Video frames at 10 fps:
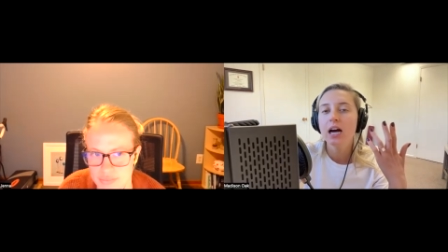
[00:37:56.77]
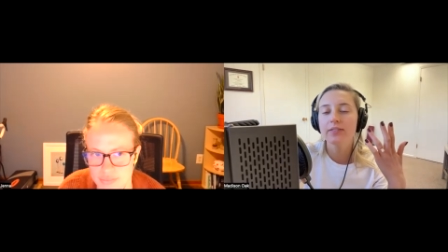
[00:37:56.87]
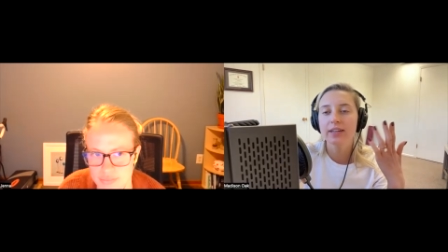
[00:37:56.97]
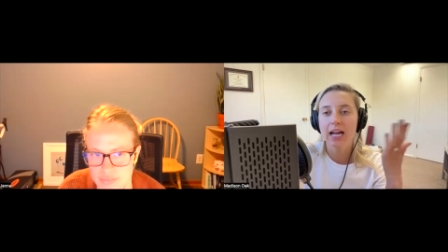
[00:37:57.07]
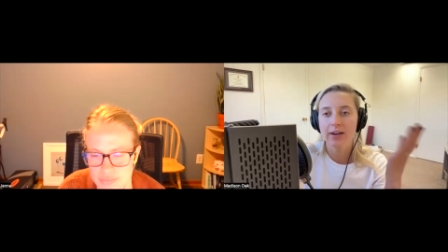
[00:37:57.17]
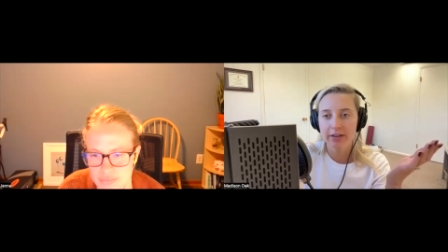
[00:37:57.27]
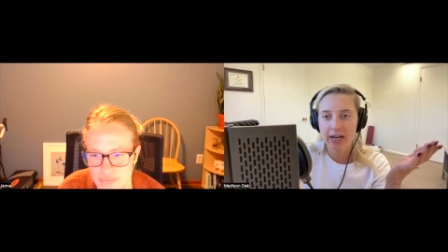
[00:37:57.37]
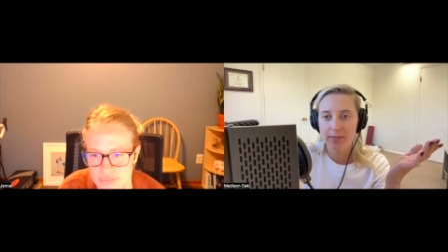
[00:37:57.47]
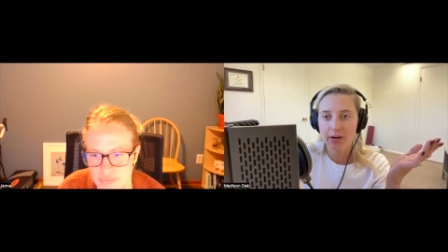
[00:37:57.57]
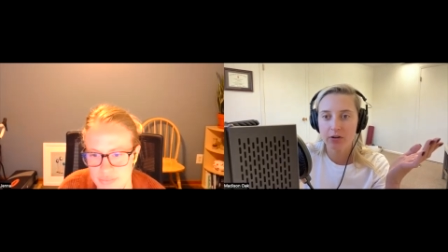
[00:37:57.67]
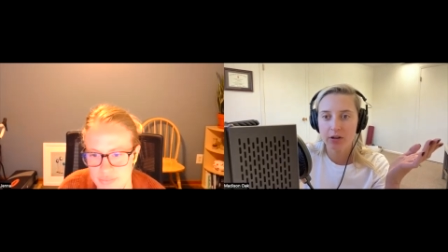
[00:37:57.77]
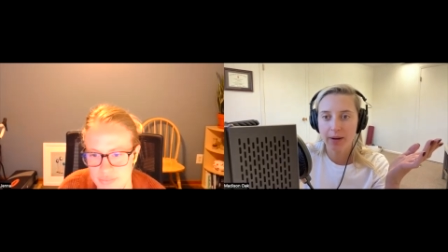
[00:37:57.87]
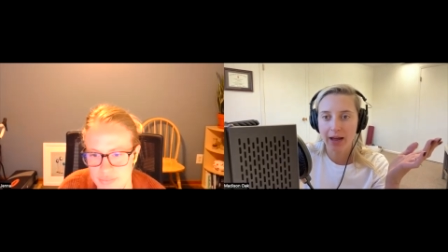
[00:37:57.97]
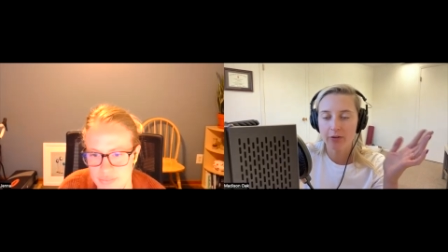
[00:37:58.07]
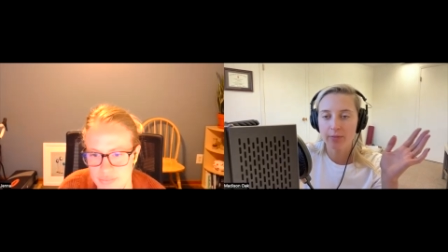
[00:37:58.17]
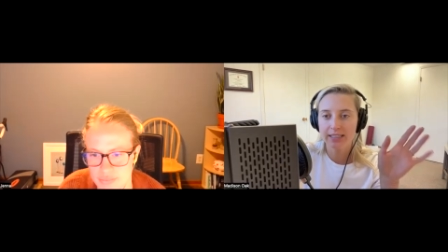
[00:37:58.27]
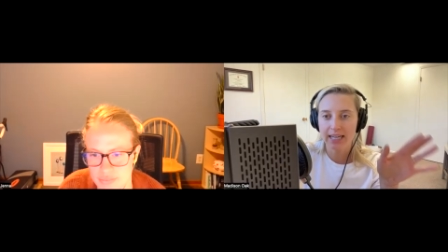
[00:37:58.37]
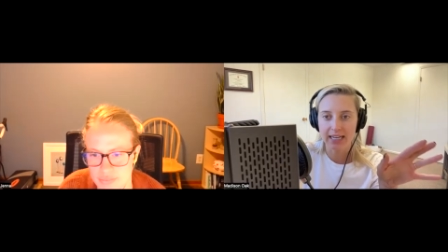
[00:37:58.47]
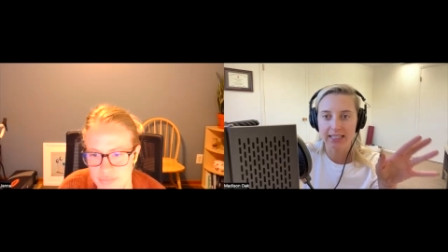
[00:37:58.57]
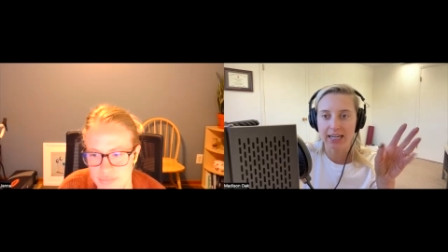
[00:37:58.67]
of like, every time I go to the bathroom, I
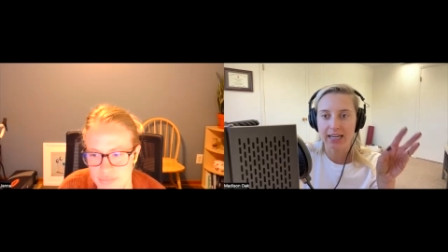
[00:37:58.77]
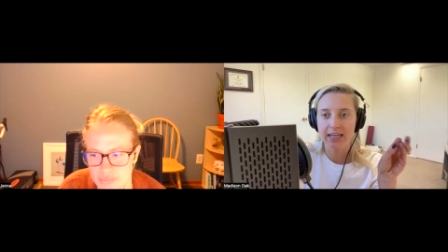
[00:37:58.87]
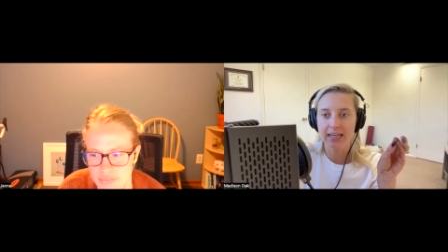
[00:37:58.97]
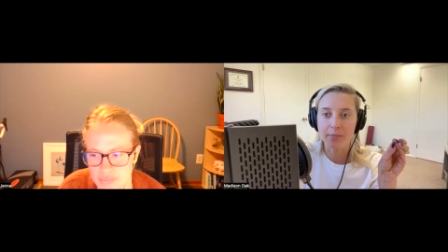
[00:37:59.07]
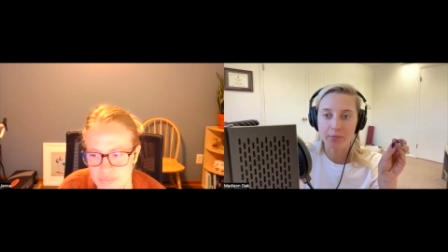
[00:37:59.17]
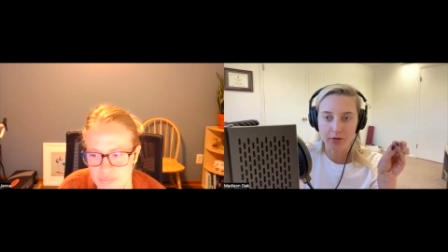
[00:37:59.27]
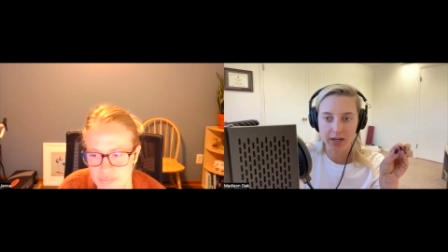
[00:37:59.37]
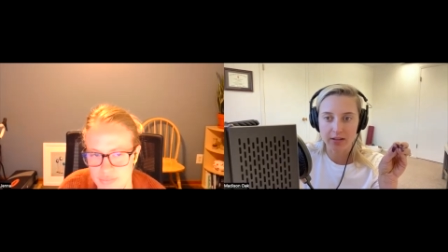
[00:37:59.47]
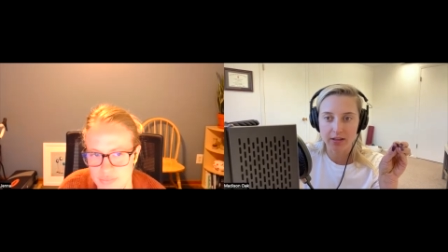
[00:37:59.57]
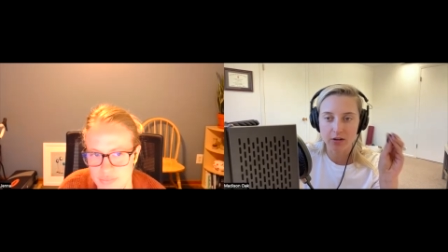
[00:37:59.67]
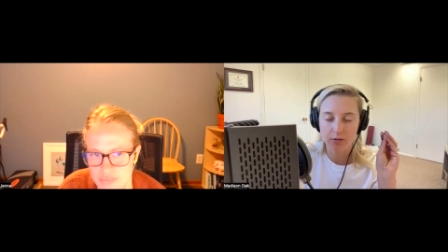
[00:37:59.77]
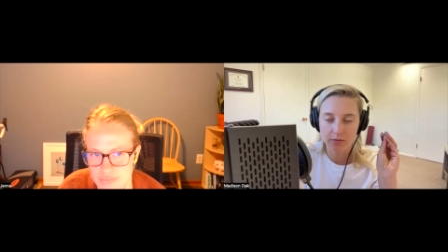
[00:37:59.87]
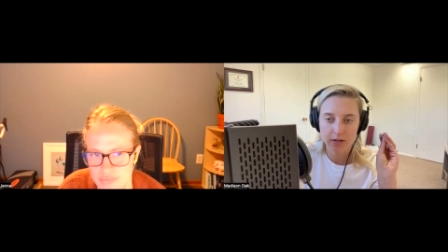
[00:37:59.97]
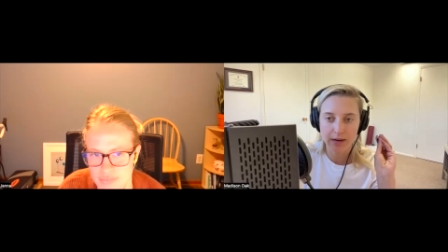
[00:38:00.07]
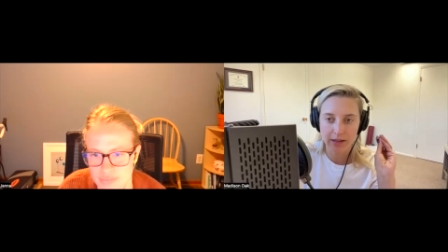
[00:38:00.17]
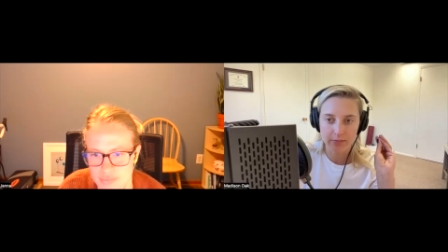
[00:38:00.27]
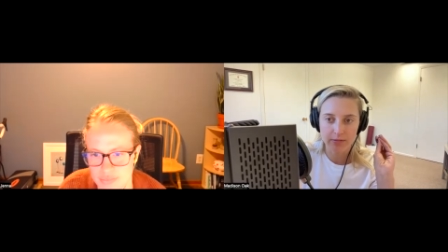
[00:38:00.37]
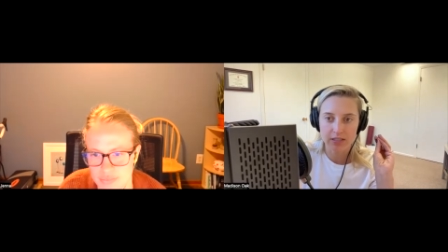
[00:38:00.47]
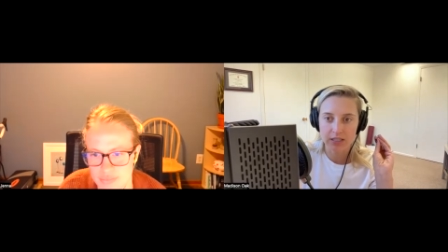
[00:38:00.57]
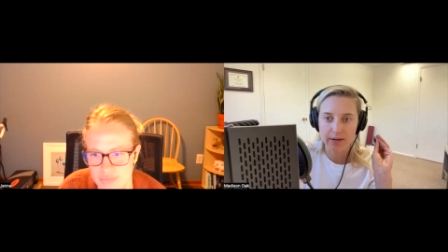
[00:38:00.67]
take a second and I breathe, and hopefully the bathroom
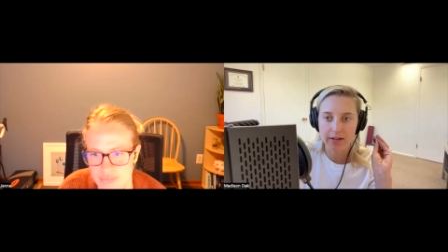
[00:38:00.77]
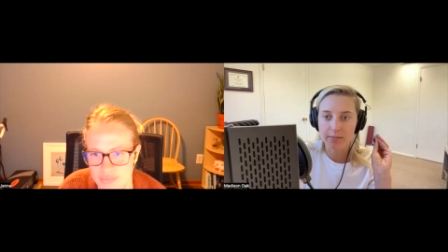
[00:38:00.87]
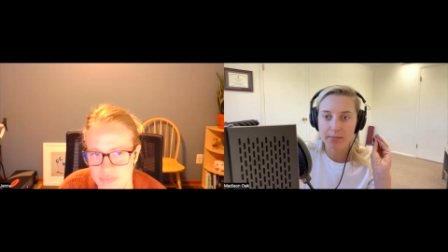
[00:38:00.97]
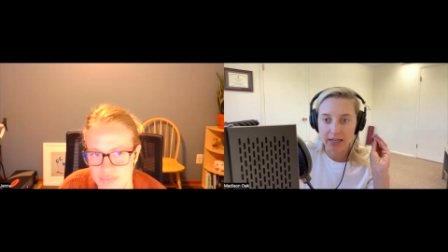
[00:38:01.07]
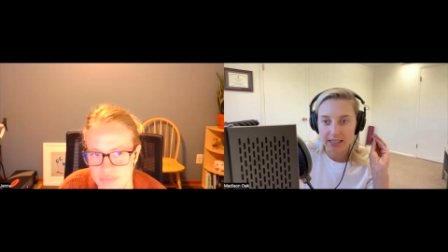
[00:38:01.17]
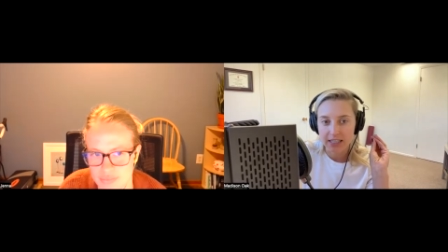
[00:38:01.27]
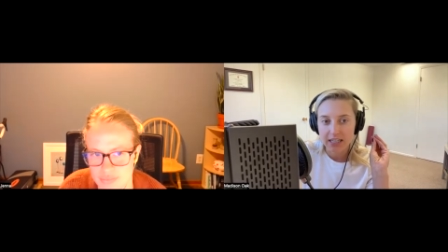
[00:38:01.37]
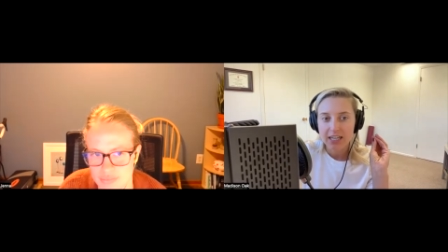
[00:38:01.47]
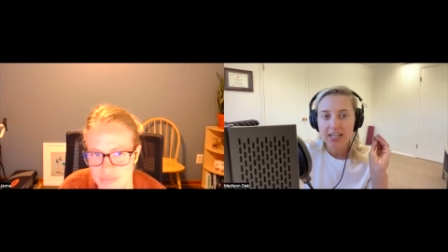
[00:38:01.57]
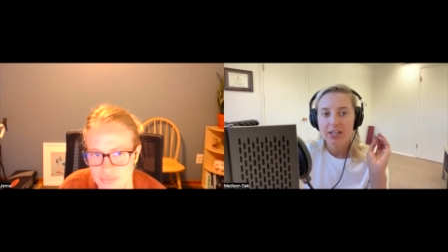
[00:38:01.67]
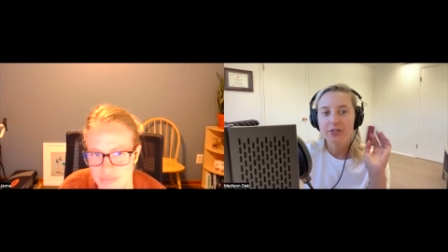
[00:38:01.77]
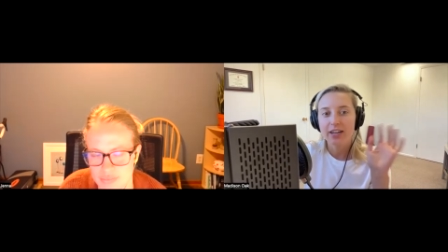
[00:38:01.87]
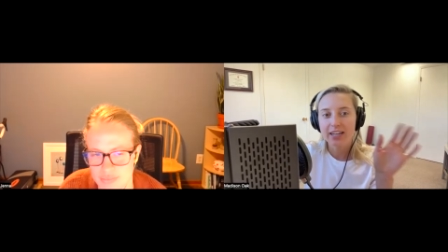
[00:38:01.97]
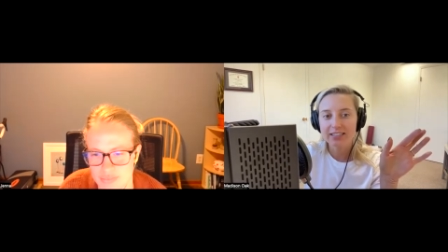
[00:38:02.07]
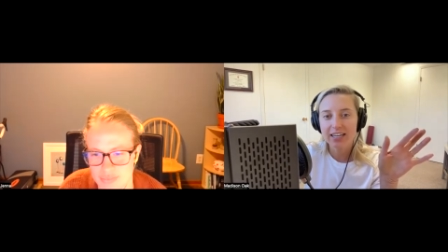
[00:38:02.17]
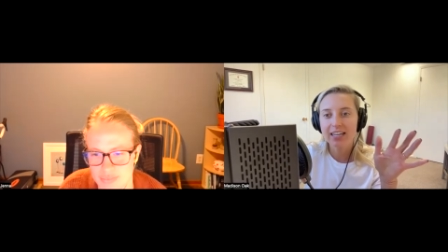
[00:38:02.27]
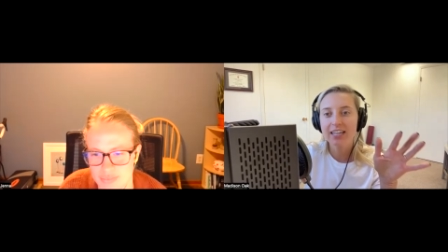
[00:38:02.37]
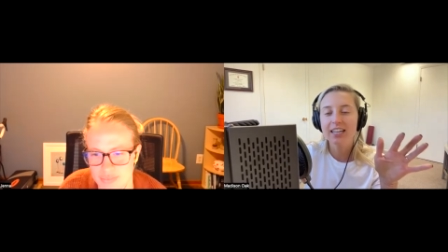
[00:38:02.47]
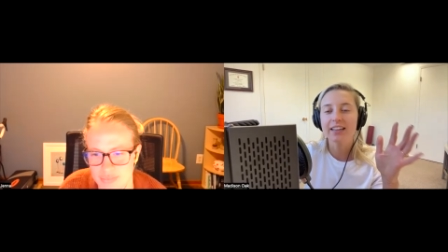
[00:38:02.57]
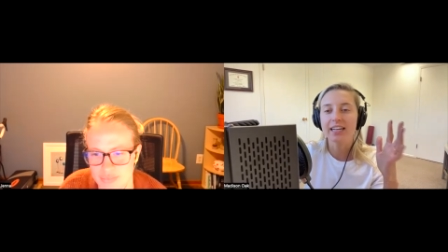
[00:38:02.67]
isn't smelly, but you take a second
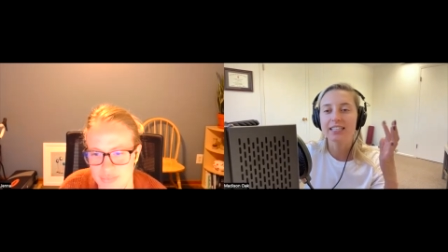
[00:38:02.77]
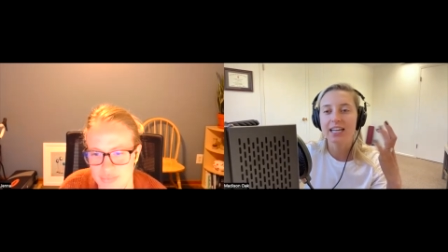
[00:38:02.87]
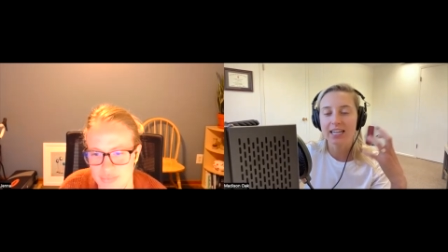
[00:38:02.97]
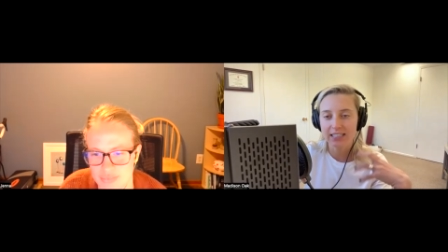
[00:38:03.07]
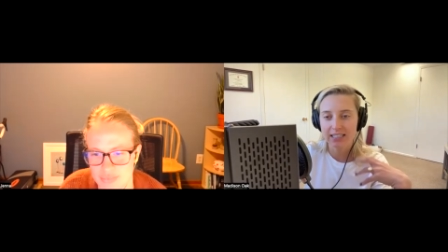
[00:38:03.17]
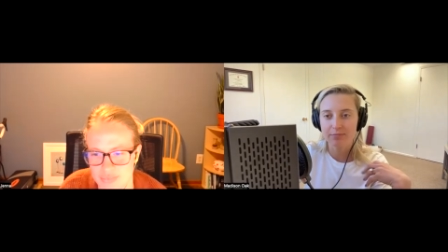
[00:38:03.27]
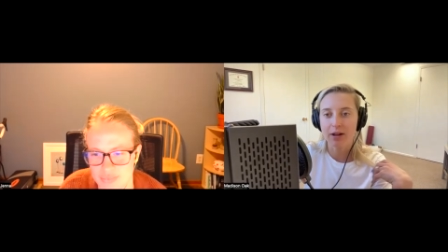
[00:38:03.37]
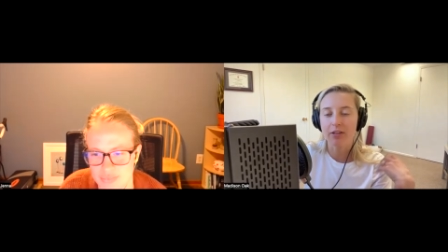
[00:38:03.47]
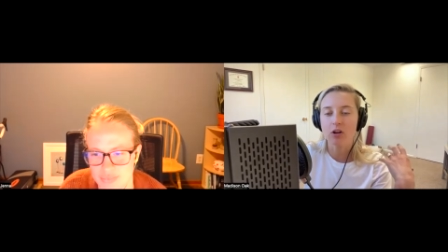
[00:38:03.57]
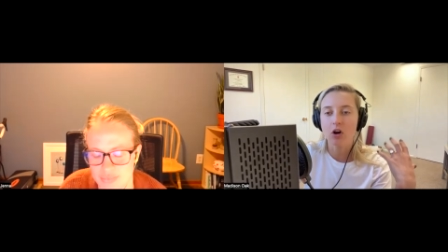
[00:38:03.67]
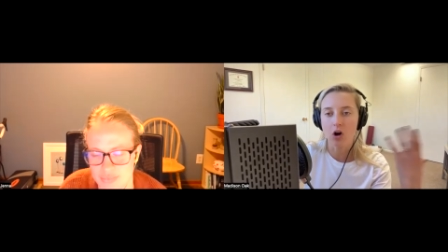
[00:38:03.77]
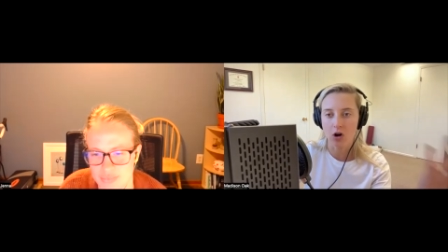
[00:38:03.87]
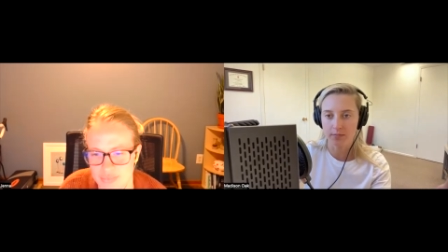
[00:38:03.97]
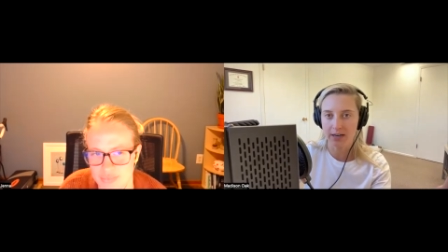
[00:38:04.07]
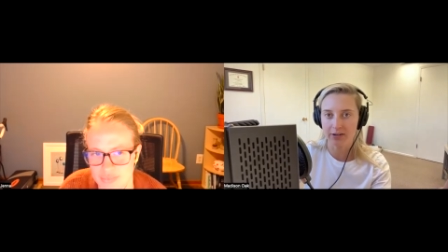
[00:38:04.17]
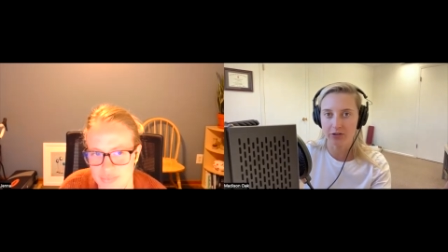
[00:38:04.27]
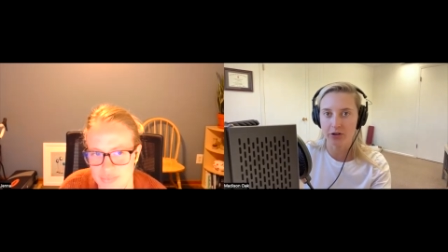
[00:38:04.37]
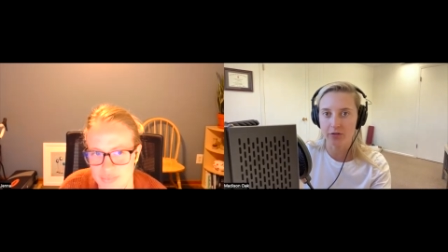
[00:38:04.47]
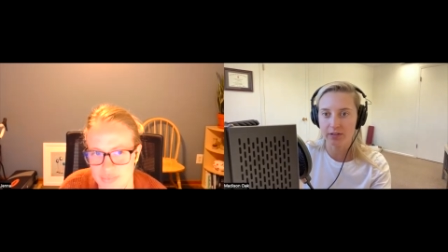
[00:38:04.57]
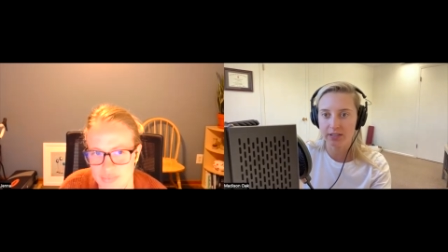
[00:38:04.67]
and like take a deep breath and calm down your
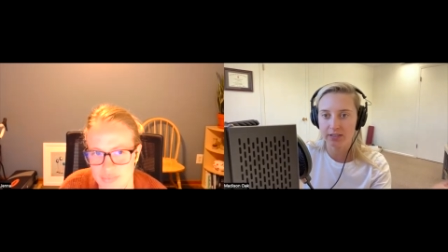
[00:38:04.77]
nervous